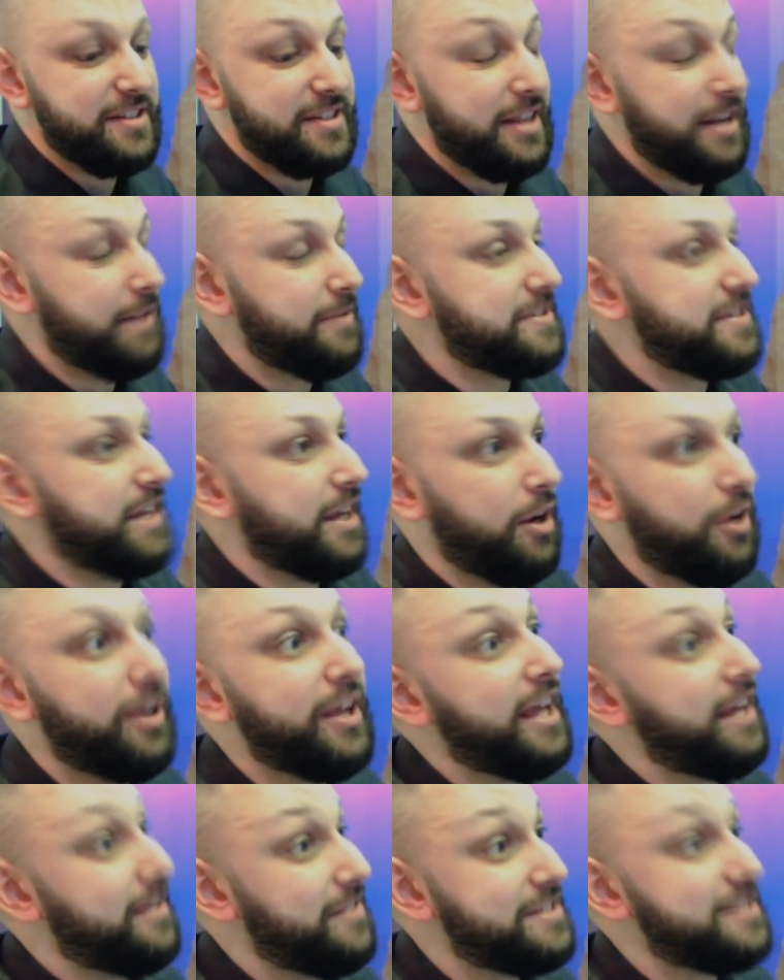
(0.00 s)
So then I was like,
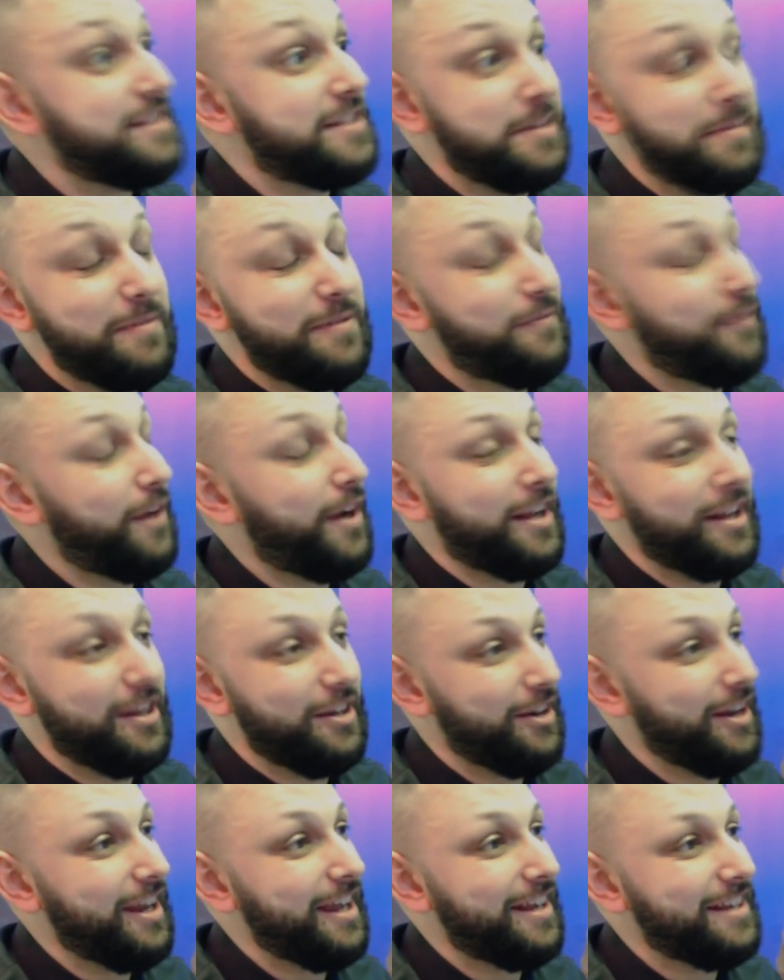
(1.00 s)
okay, this is gonna be fucking
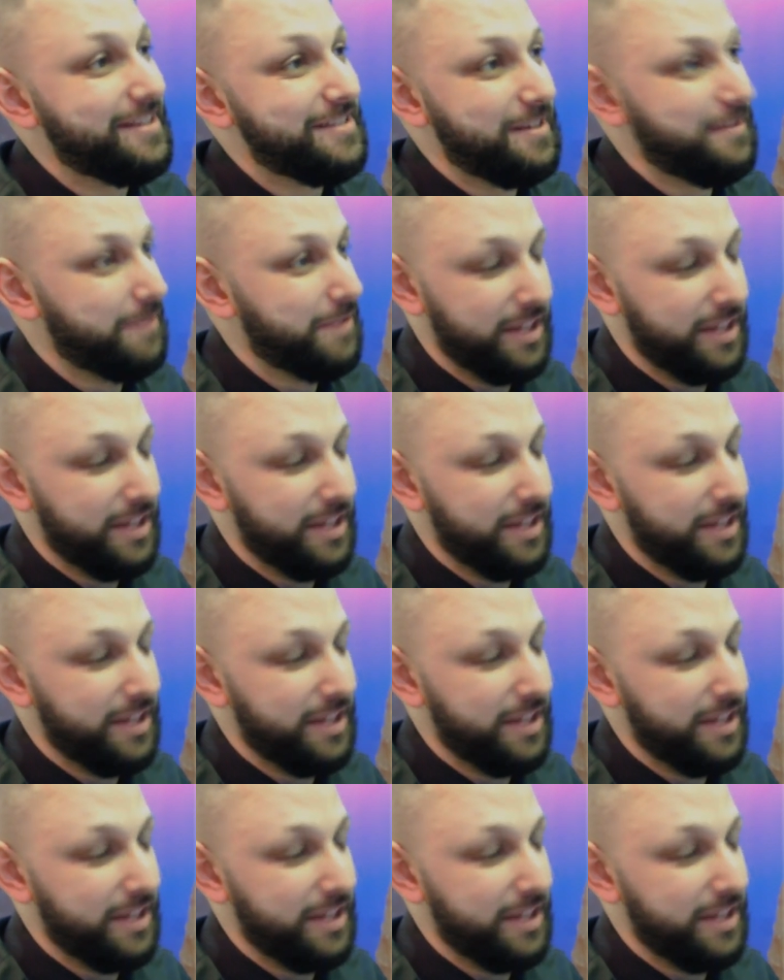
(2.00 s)
great because